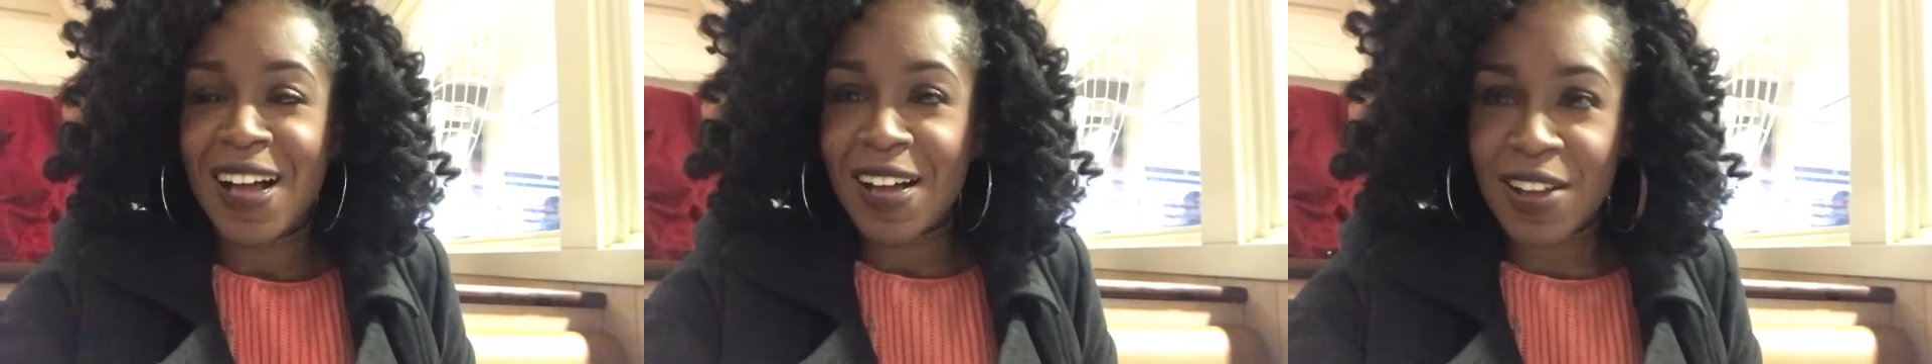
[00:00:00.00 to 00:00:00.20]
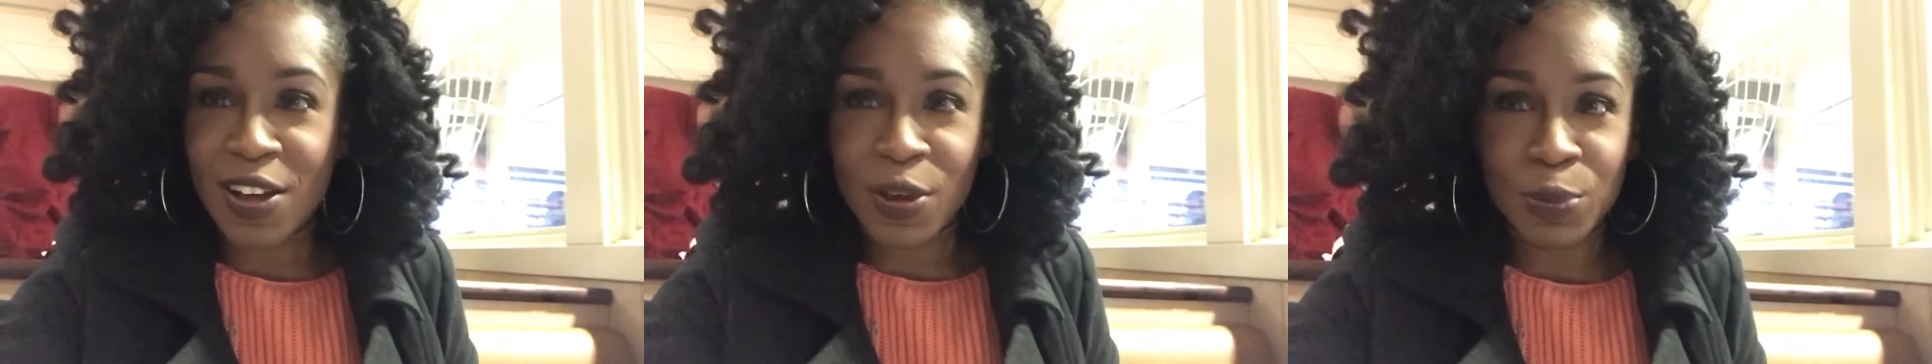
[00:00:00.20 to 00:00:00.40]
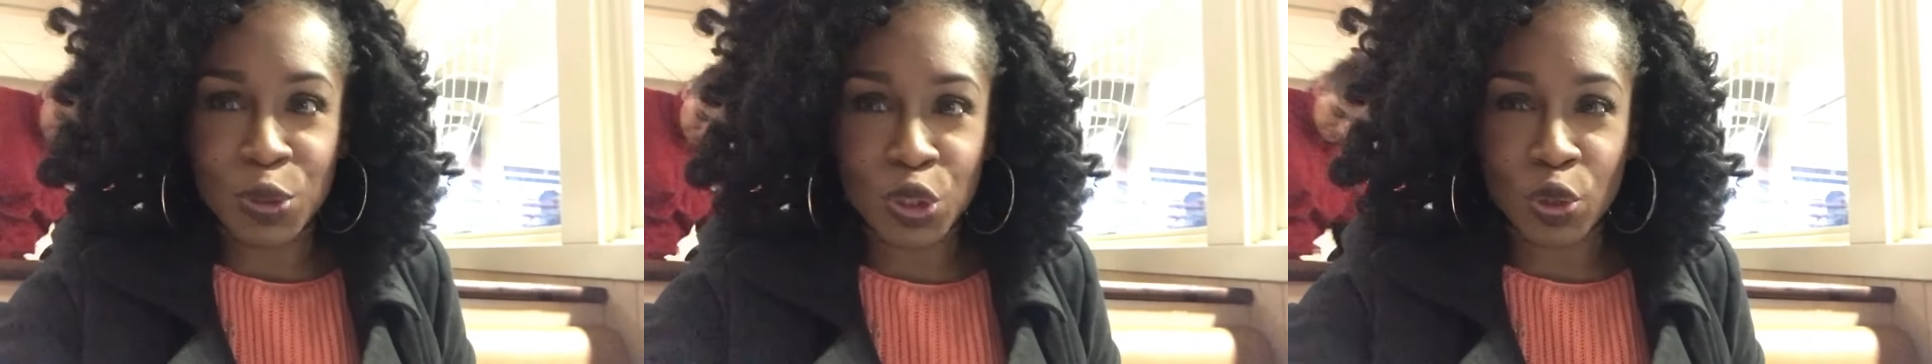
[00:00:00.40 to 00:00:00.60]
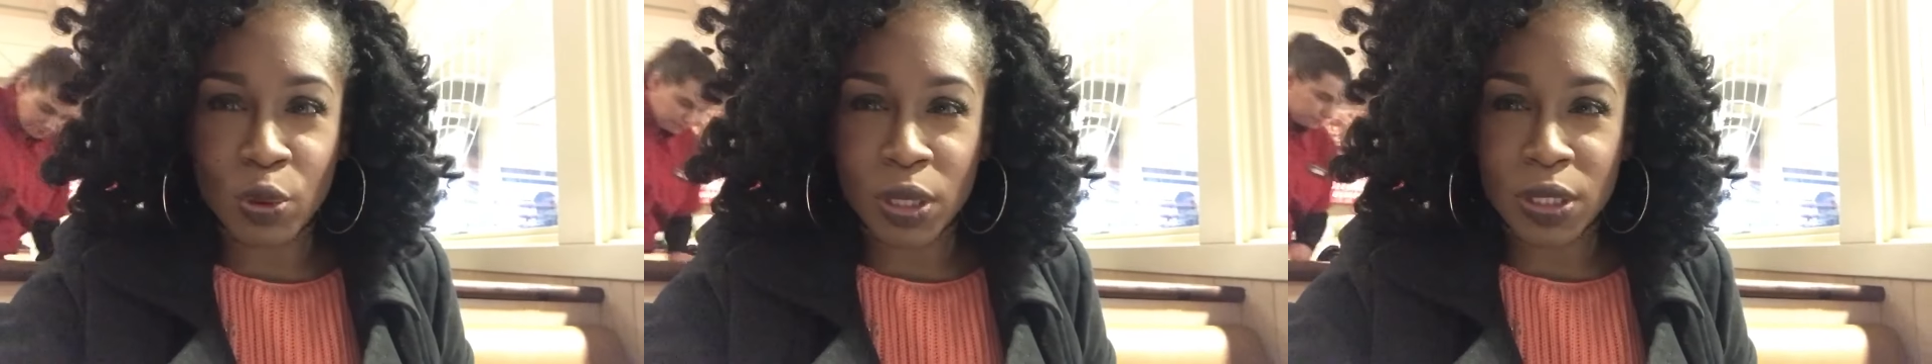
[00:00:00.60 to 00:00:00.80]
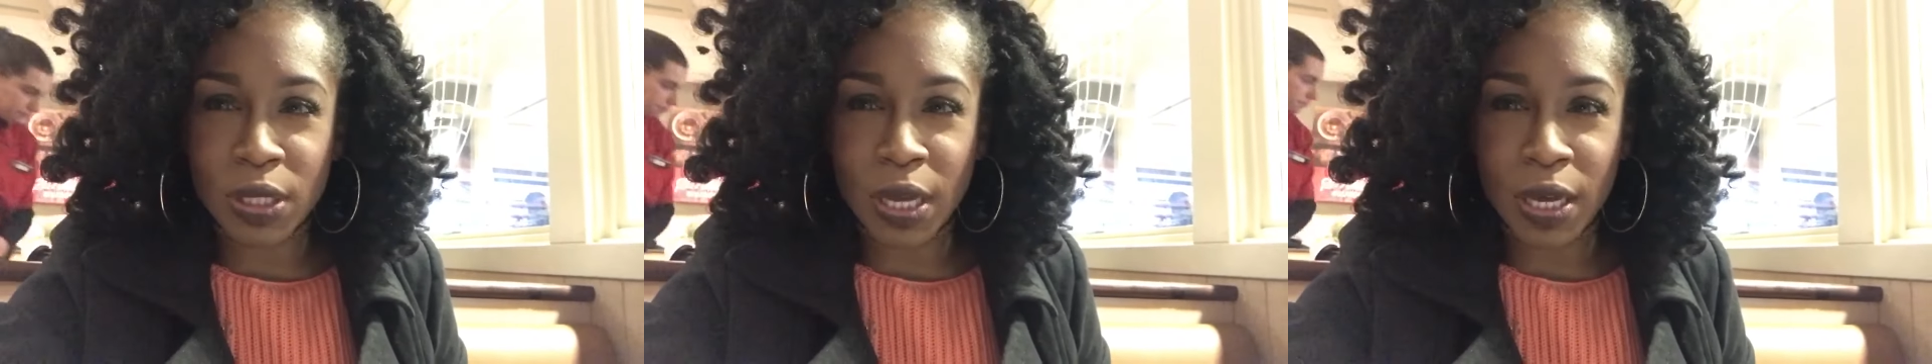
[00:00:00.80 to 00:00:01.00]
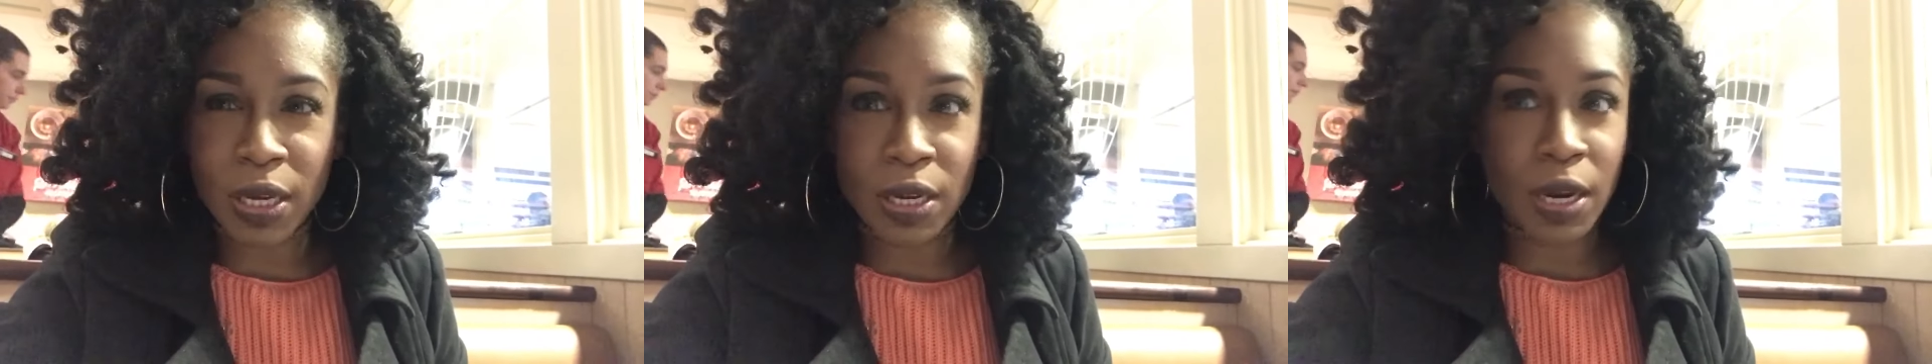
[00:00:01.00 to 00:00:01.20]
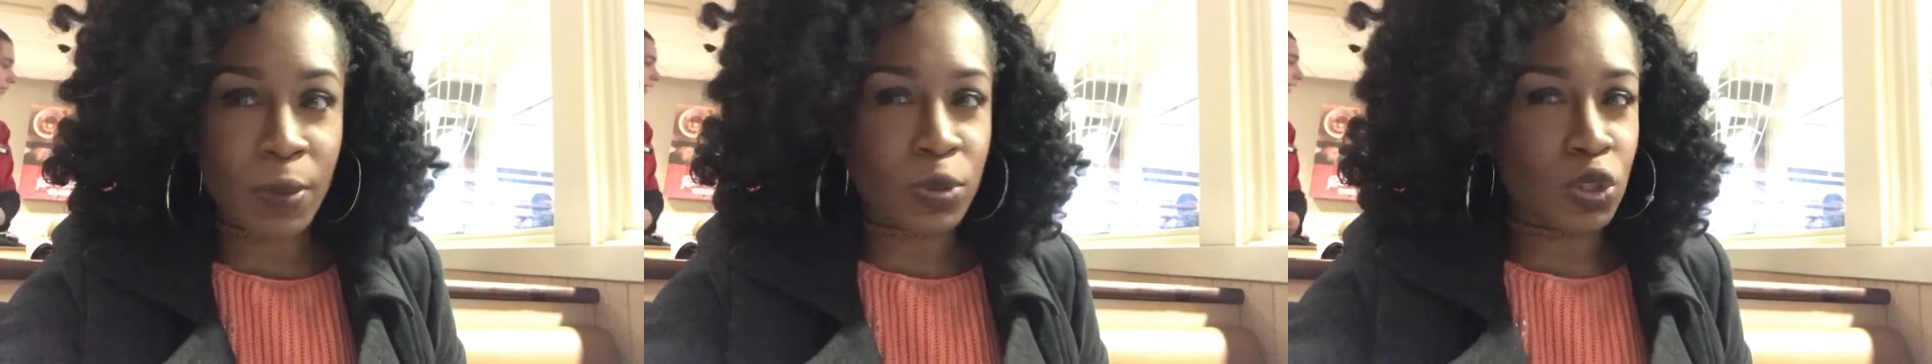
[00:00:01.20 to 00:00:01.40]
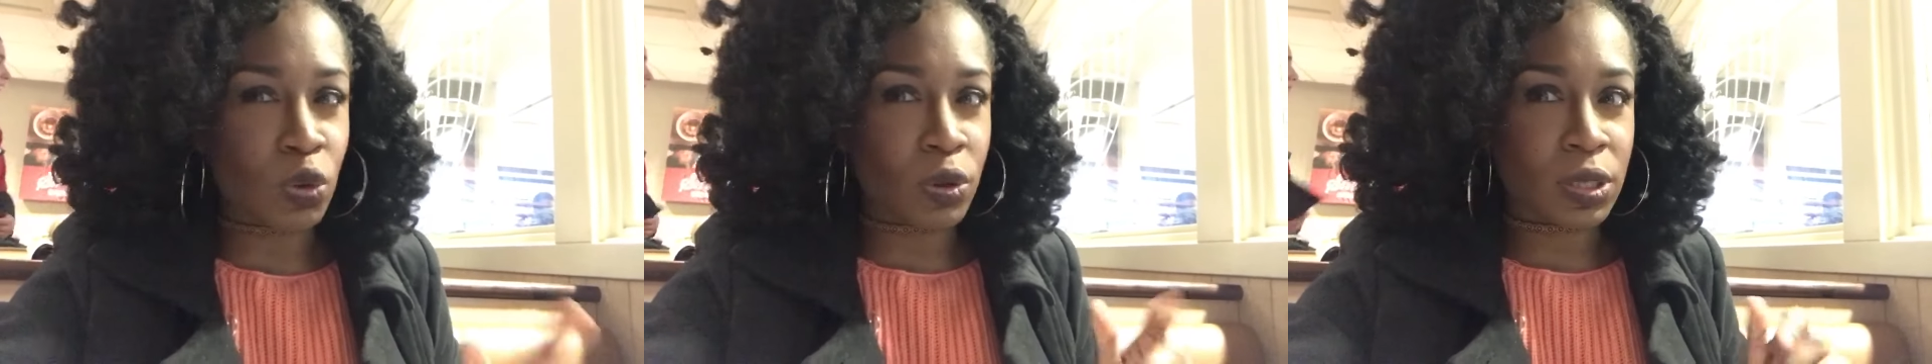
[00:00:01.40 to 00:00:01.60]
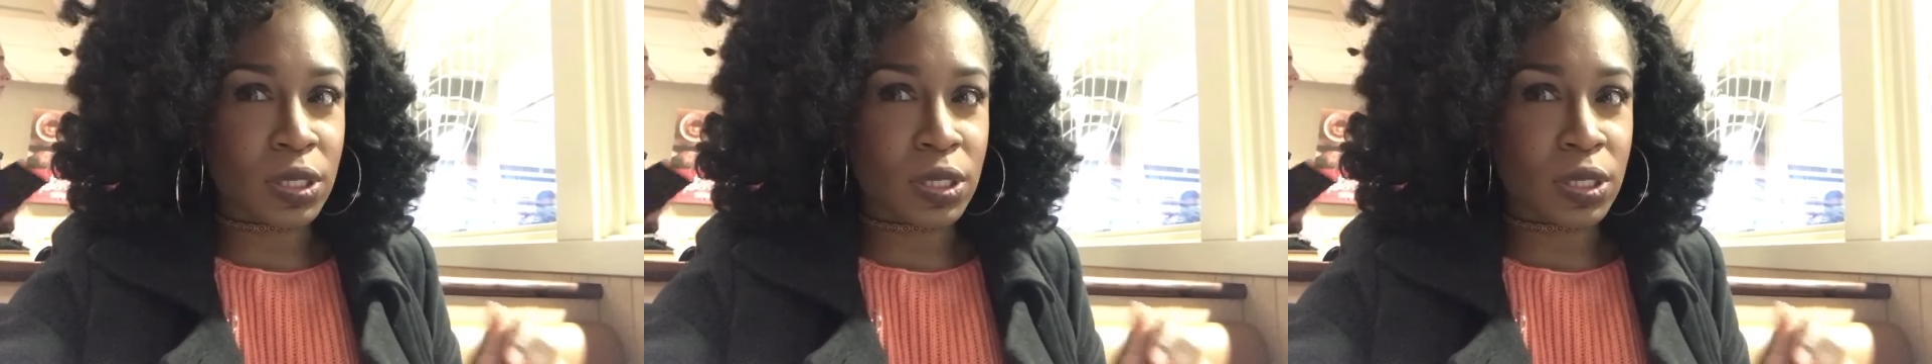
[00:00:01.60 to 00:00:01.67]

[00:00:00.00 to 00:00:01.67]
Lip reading: I'm so excited. I'm so